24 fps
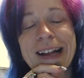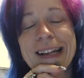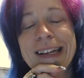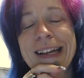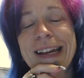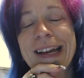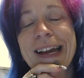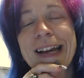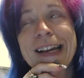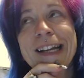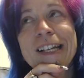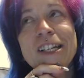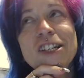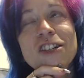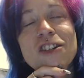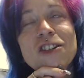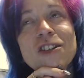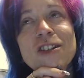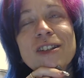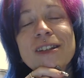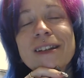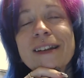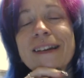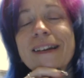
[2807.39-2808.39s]
Like, it's
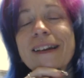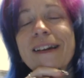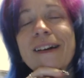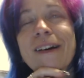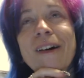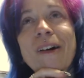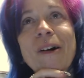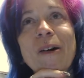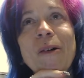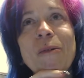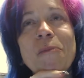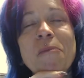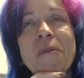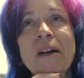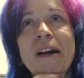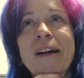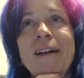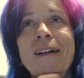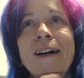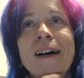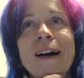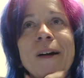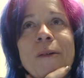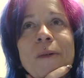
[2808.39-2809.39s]
just, oh my
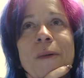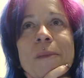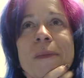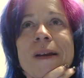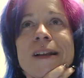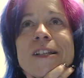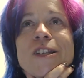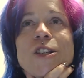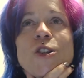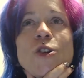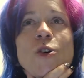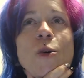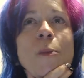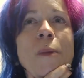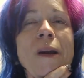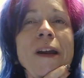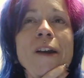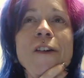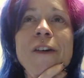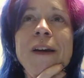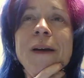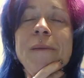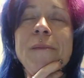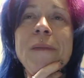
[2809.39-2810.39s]
God, we made so many
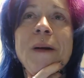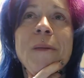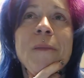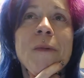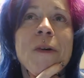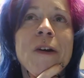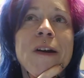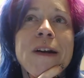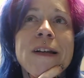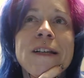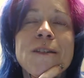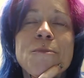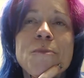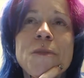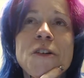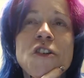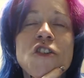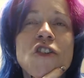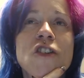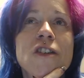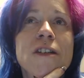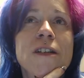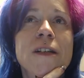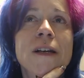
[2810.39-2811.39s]
great memories, but
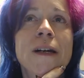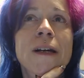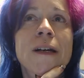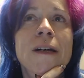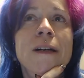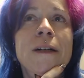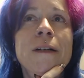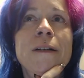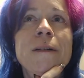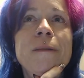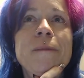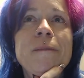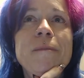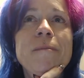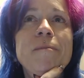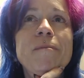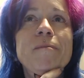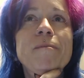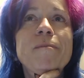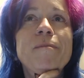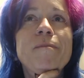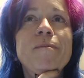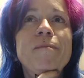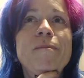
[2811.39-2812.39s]
just,
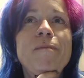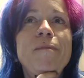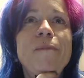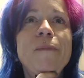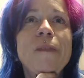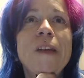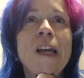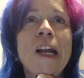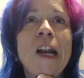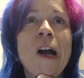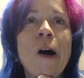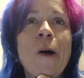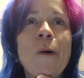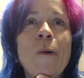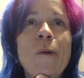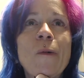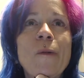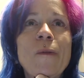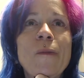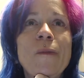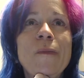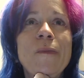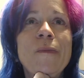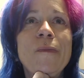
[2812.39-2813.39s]
you know,
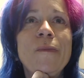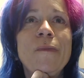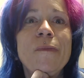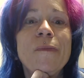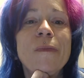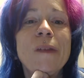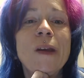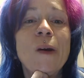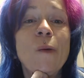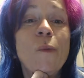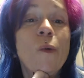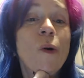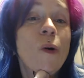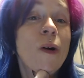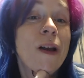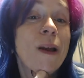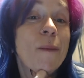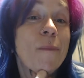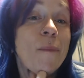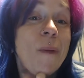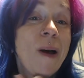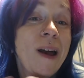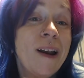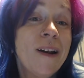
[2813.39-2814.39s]
it will
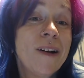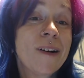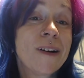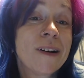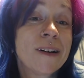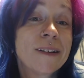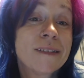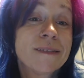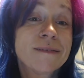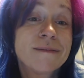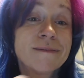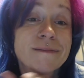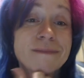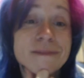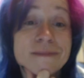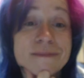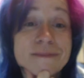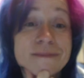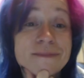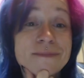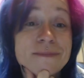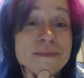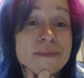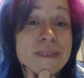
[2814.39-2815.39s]
get better.
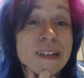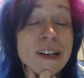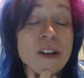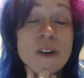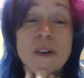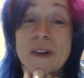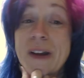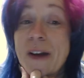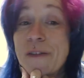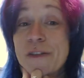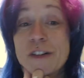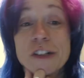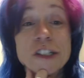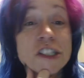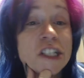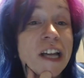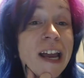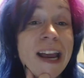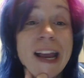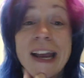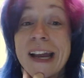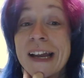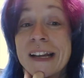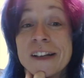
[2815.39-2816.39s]
It'll never
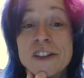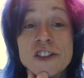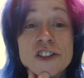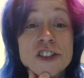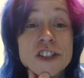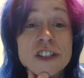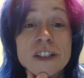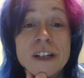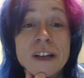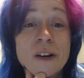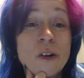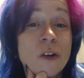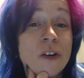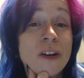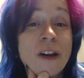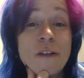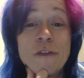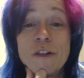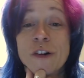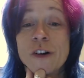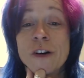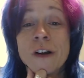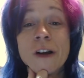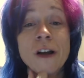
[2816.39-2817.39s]
change. It'll
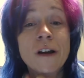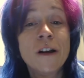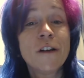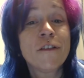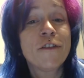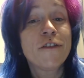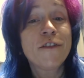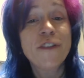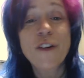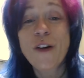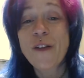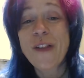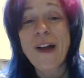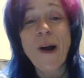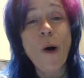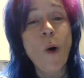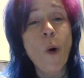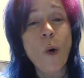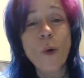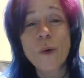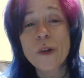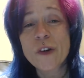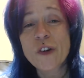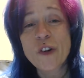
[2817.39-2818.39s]
never fill that
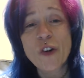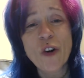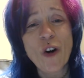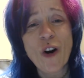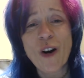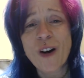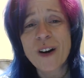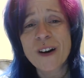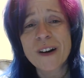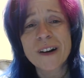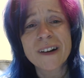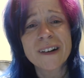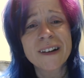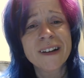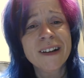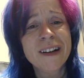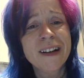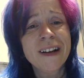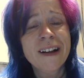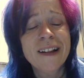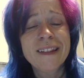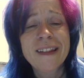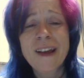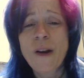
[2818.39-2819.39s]
hole in your heart.
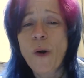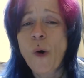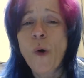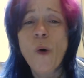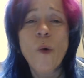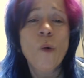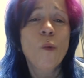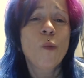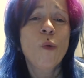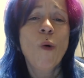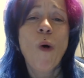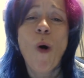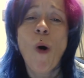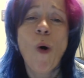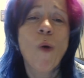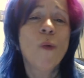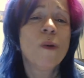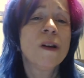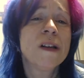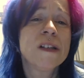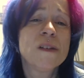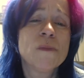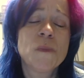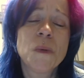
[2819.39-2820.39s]
That hole will
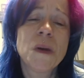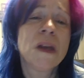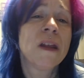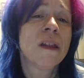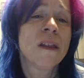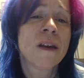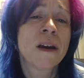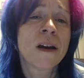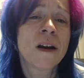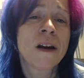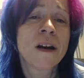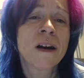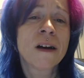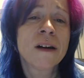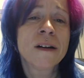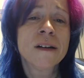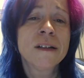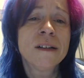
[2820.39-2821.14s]
always be there.